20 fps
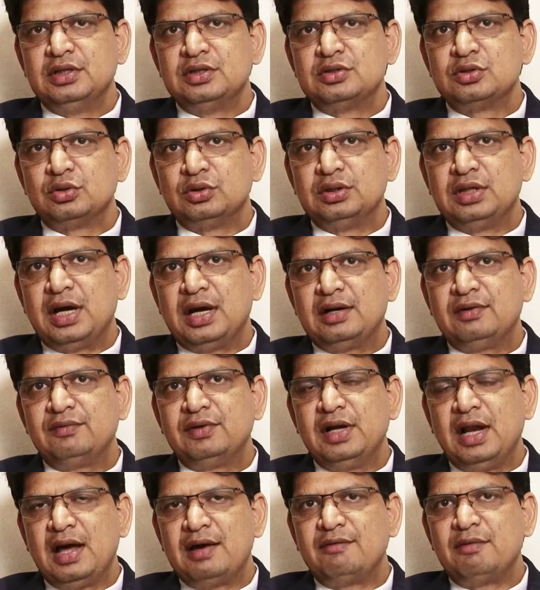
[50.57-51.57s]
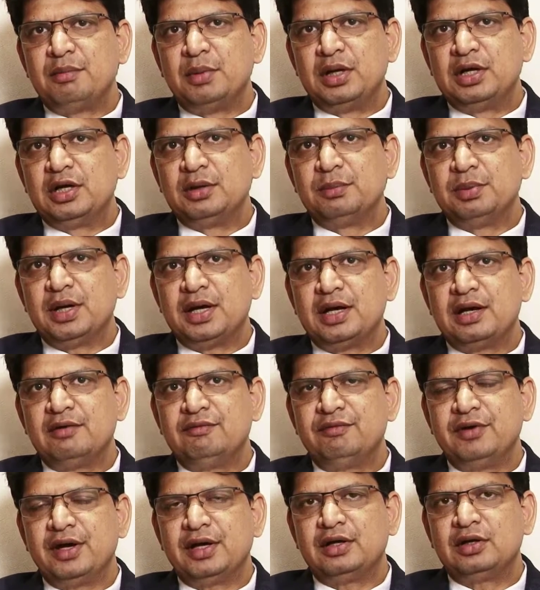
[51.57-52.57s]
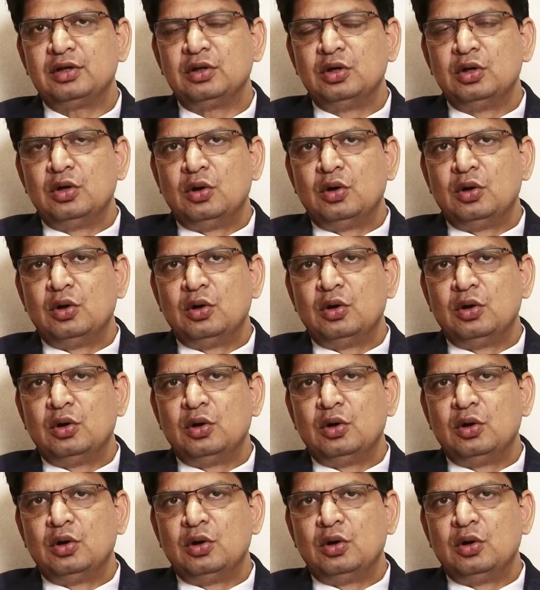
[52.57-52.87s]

So that will have a multiplier effect